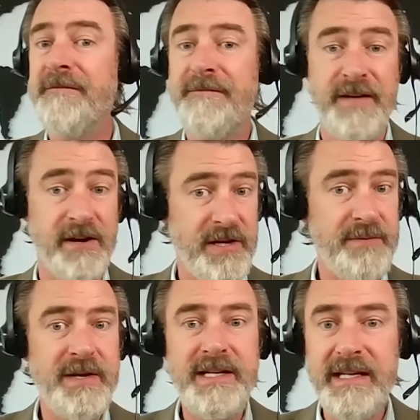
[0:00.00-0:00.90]

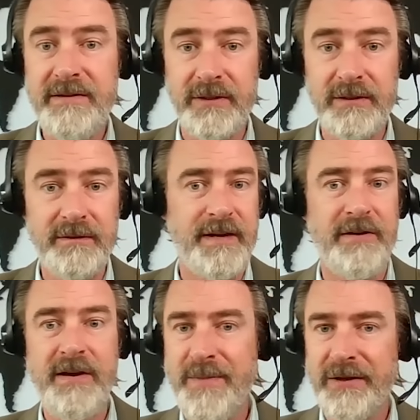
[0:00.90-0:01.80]
very medieval,
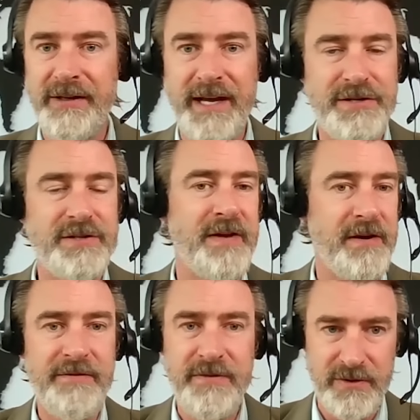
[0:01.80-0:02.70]
very Middle Ages,
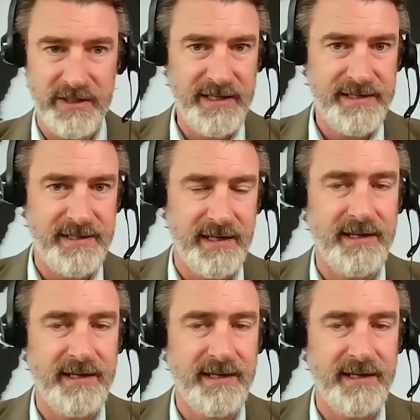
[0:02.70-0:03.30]
very feudalistic.